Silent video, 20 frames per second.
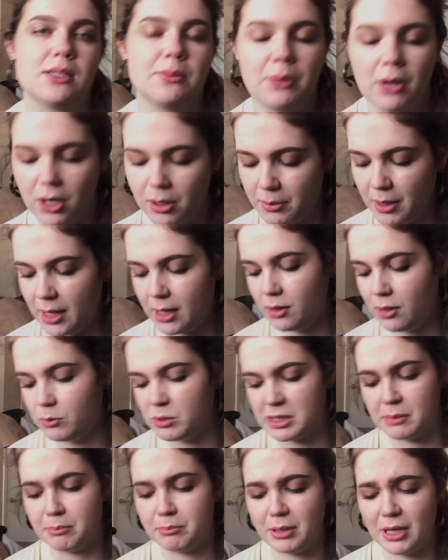apartment was
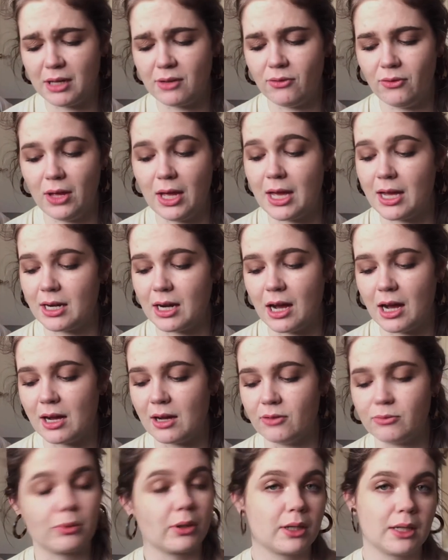a big fan
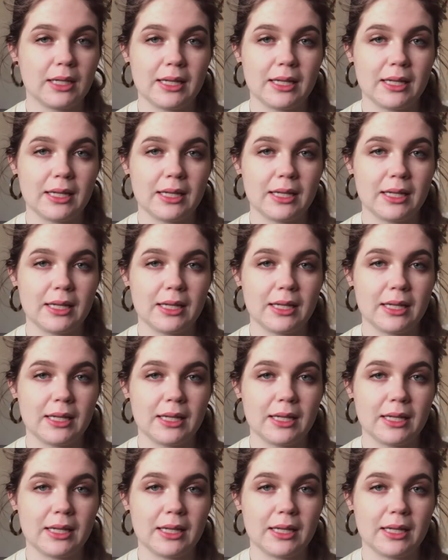of Brooklyn